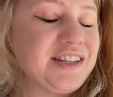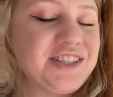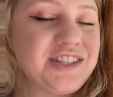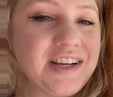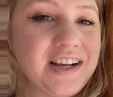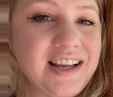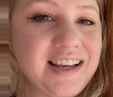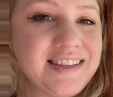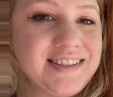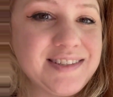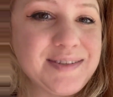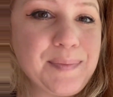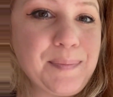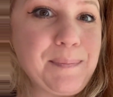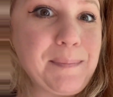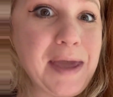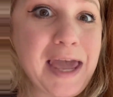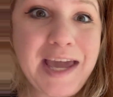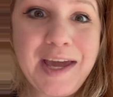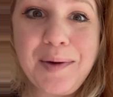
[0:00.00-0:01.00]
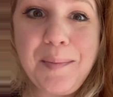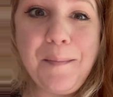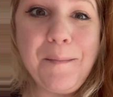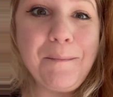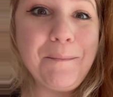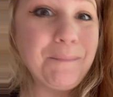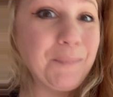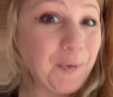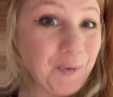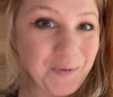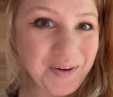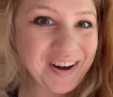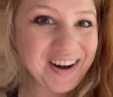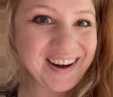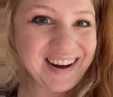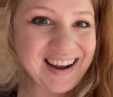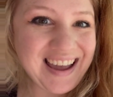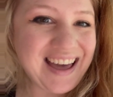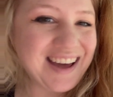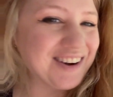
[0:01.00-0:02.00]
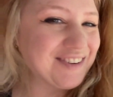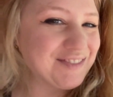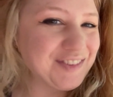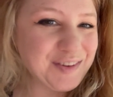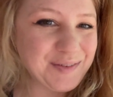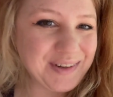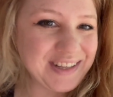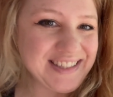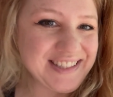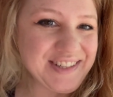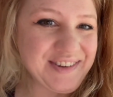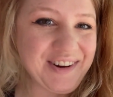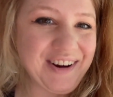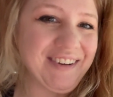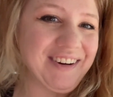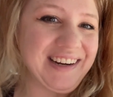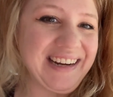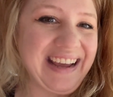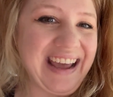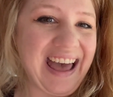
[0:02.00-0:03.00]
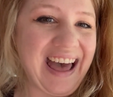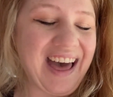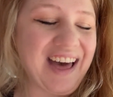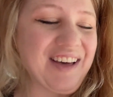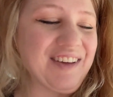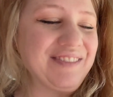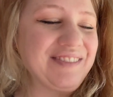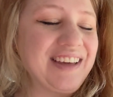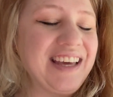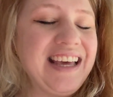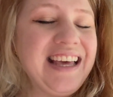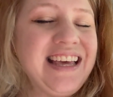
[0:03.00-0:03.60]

just make more out of the ones you already have,